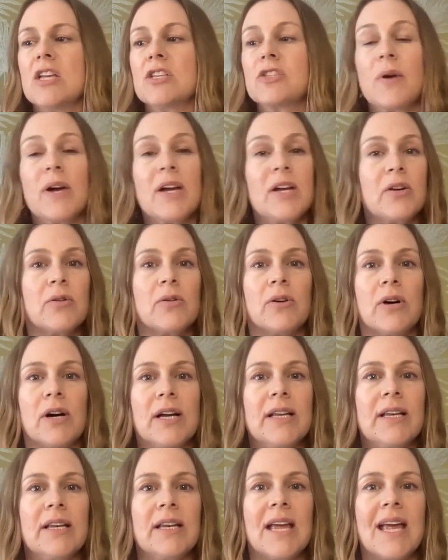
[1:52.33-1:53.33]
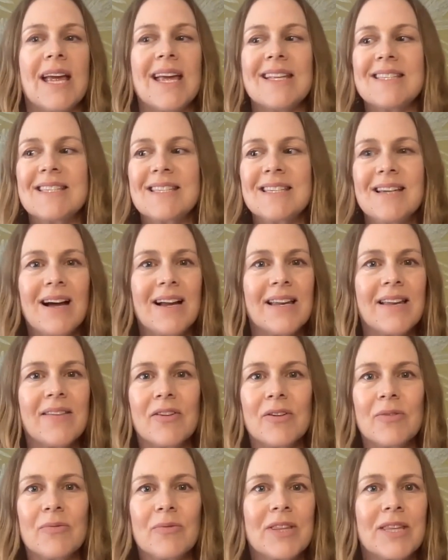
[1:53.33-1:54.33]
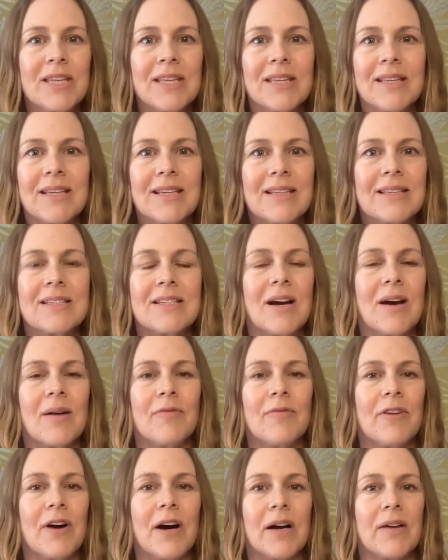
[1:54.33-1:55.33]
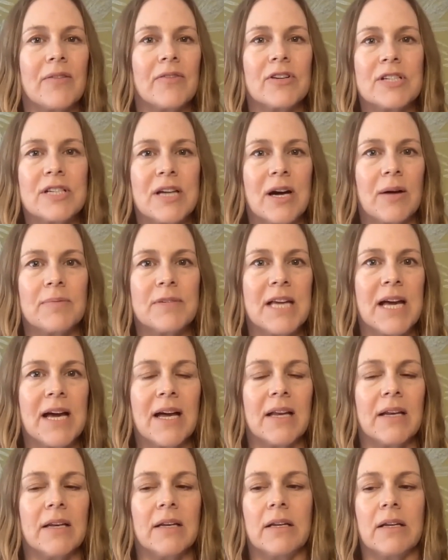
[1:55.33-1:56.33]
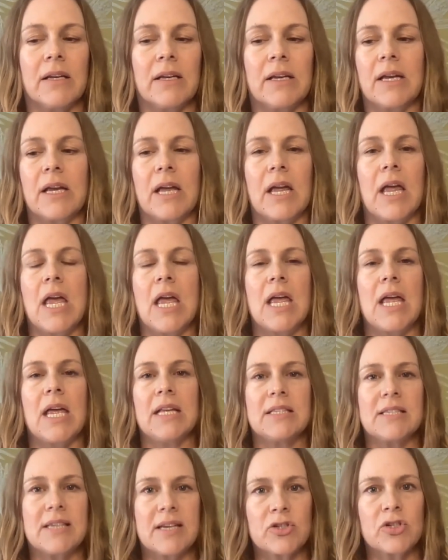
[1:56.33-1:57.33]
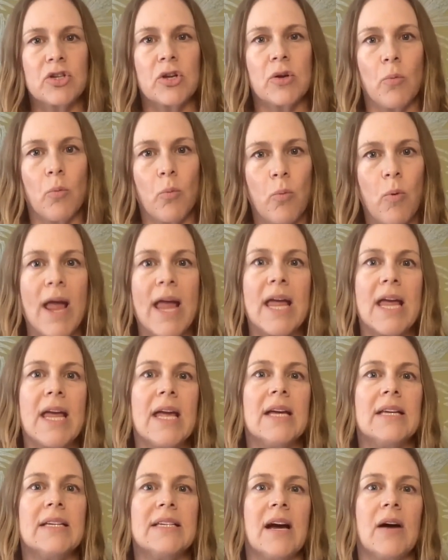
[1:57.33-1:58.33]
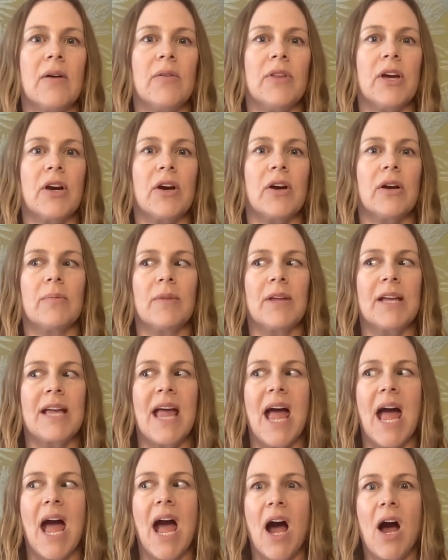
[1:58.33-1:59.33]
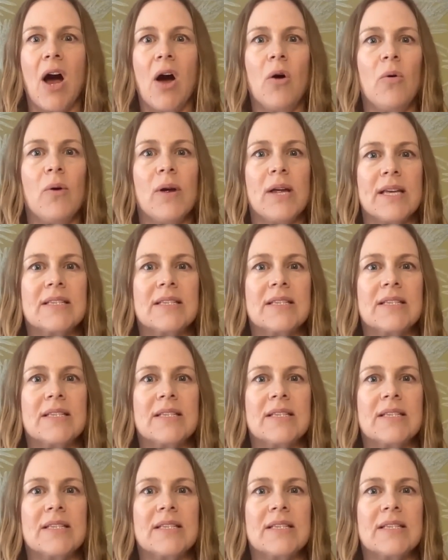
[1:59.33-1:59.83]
So I Google it. It's not even within like the top 5 or top 10. Like, it's actually way down there. And I'm like, how